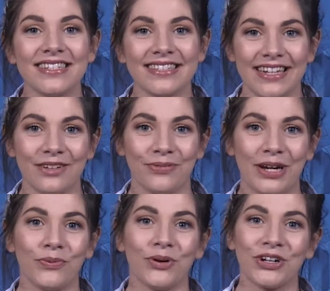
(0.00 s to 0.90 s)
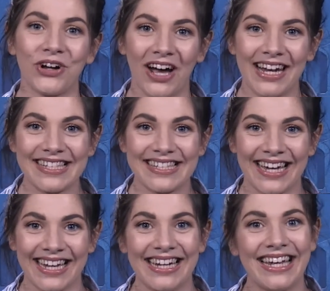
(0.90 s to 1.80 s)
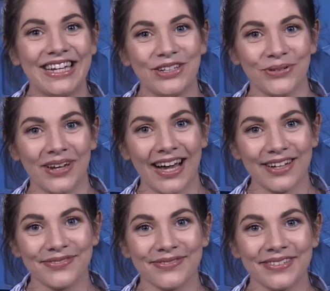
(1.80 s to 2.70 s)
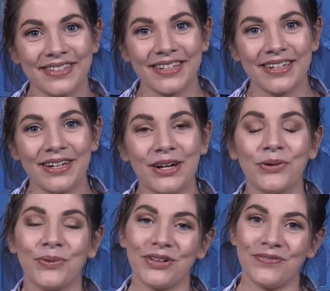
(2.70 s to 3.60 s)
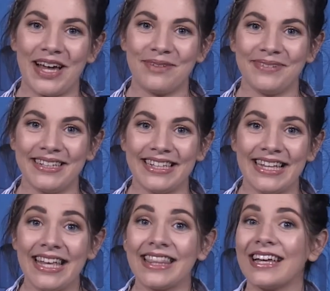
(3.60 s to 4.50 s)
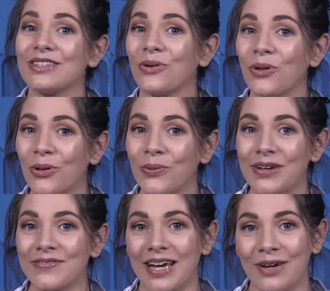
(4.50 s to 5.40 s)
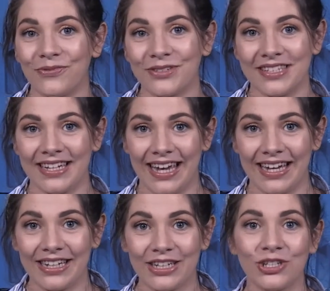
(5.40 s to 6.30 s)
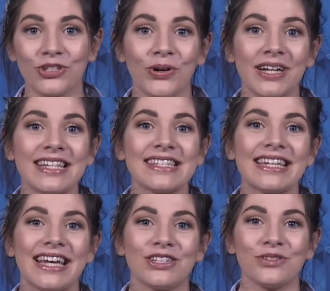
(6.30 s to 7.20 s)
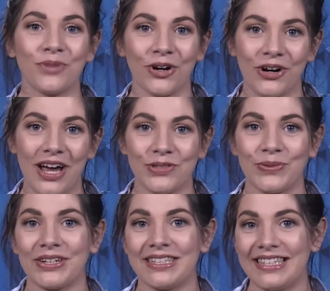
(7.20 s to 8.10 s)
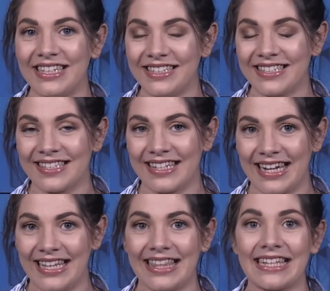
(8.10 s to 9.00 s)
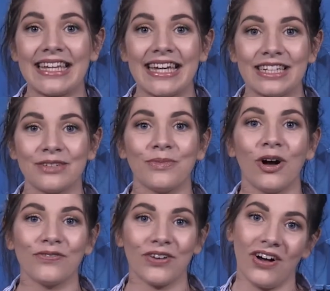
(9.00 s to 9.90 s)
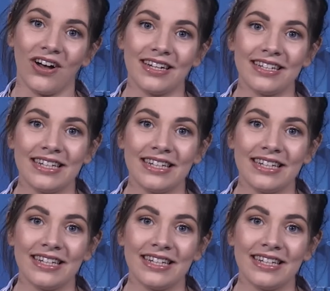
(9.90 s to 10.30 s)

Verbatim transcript: to celebrate what God has done in your life. Well, family, that's all we have time for today. Join us again tomorrow as we continue to study the Kingdom of God.